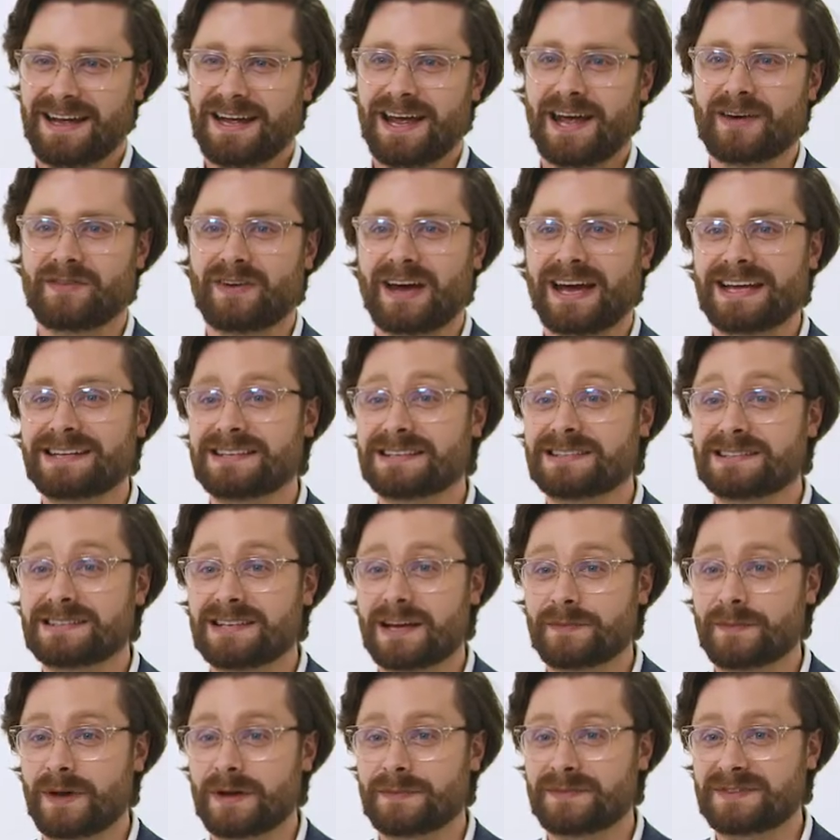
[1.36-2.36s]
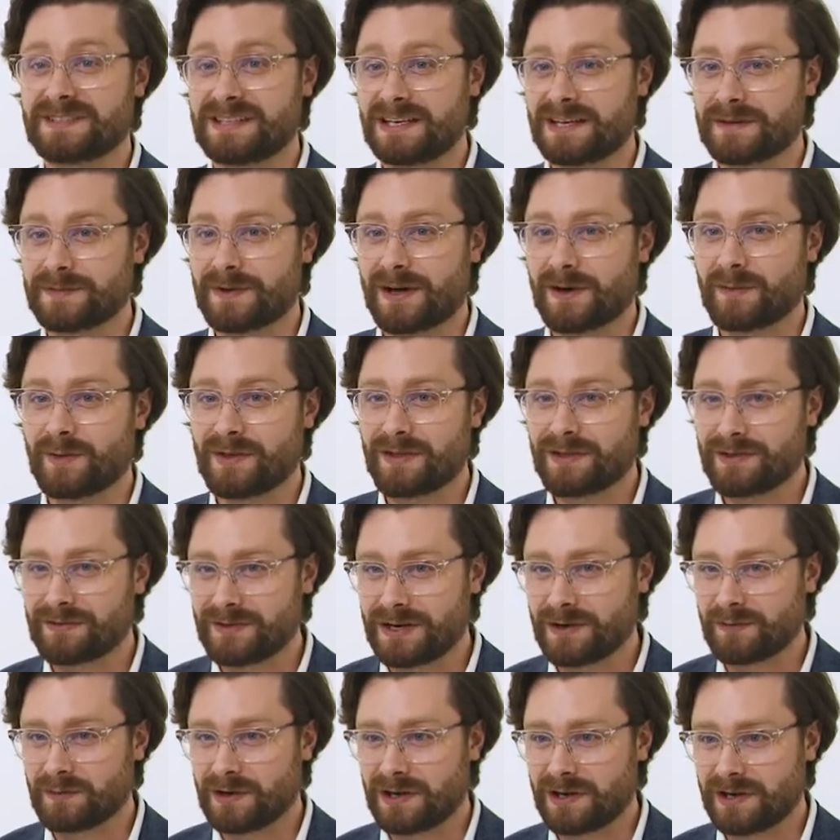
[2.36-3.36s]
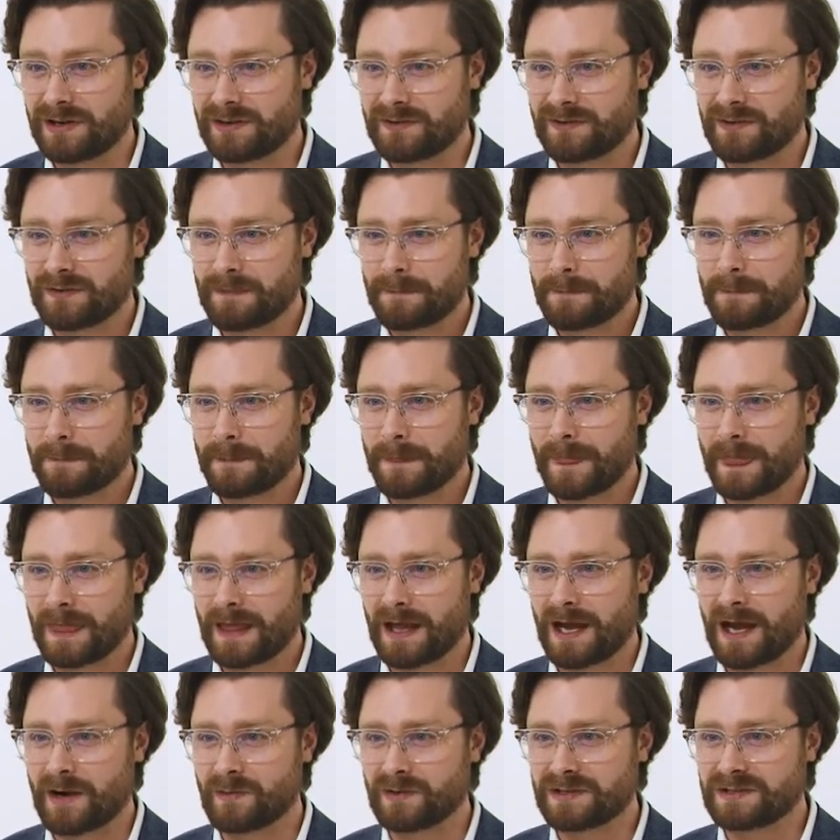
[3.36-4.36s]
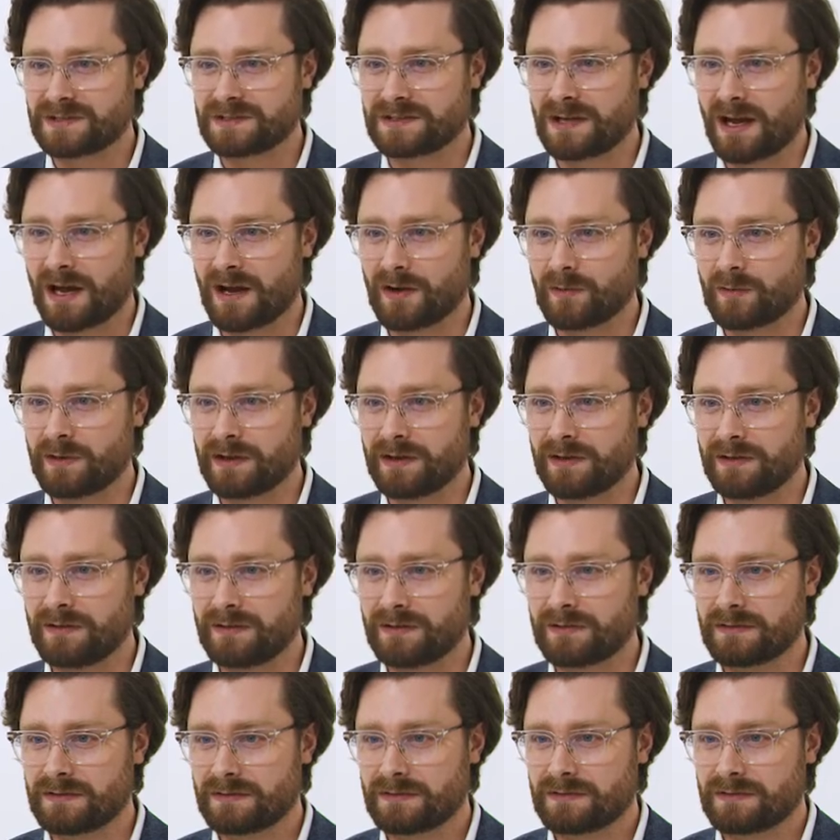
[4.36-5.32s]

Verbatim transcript: If I had to sum up CMR with three words, I would start with